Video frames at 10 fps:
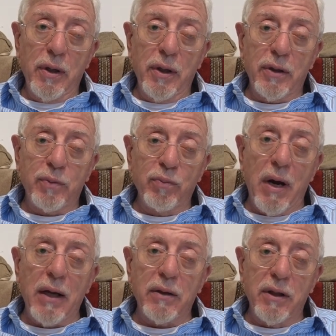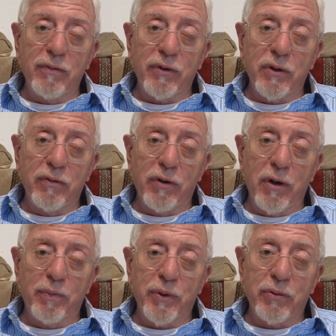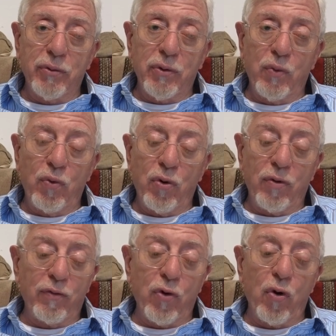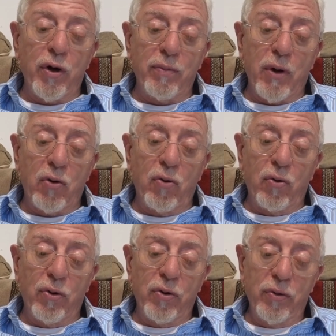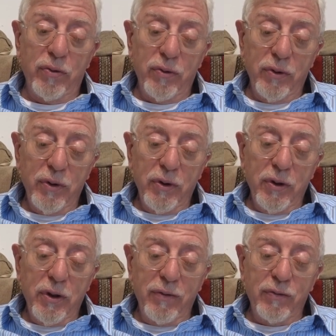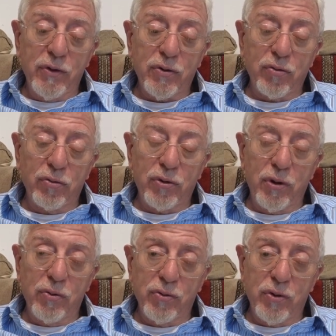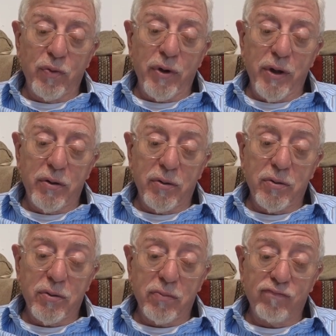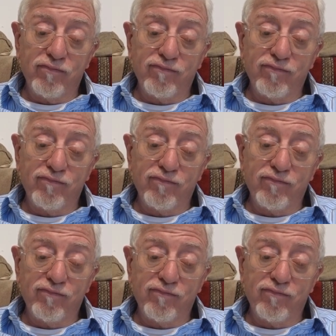It might even develop into the war of Gog and Magog if this continues the way it's